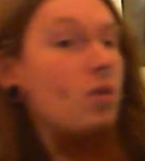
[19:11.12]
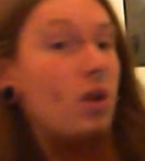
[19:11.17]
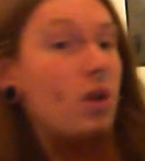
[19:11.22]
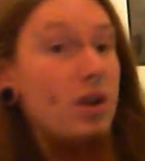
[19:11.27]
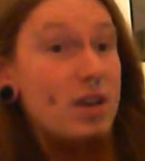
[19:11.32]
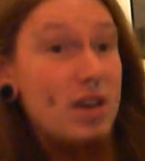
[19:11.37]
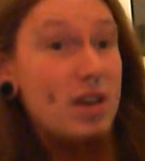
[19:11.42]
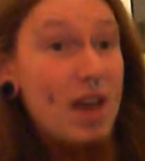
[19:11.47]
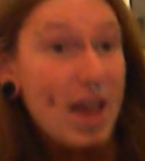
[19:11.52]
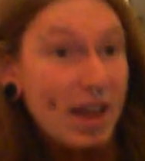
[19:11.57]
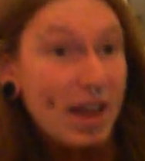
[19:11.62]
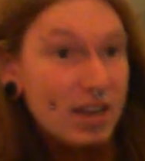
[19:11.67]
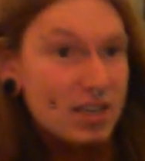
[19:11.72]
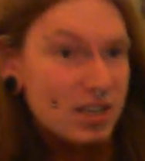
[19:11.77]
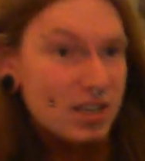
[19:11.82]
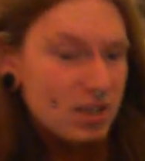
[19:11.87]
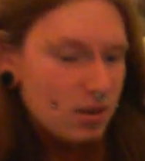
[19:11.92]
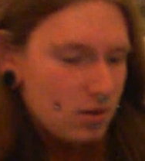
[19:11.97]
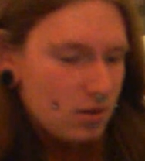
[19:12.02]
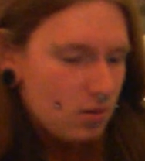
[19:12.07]
Right,
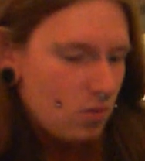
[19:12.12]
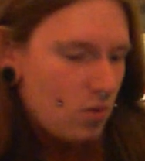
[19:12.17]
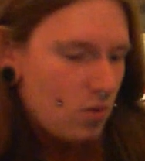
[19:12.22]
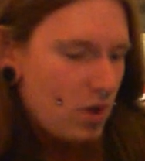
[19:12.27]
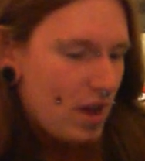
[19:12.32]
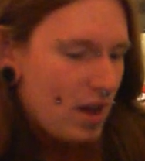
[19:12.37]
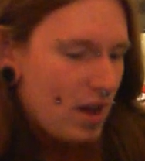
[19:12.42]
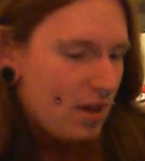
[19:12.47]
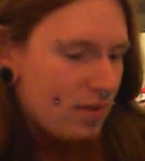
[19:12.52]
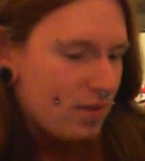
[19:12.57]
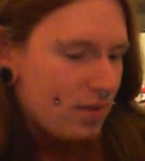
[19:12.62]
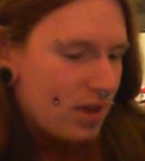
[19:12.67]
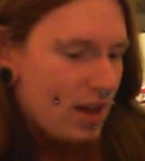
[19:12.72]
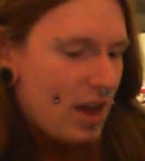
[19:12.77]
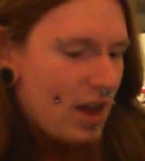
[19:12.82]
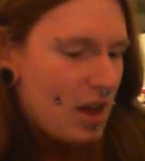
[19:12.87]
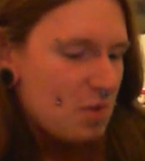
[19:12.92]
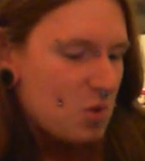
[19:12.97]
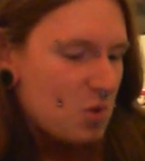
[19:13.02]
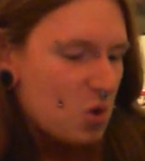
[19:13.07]
next we have a
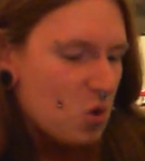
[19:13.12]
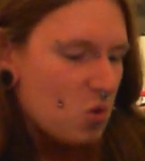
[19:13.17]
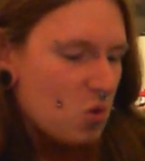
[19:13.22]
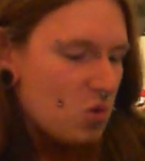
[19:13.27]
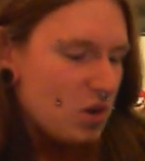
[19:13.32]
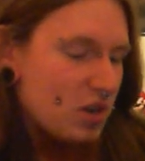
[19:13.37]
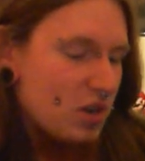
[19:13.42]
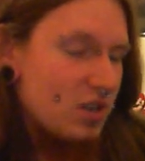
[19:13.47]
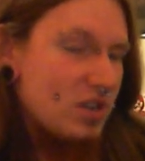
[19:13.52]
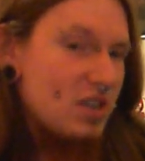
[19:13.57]
game called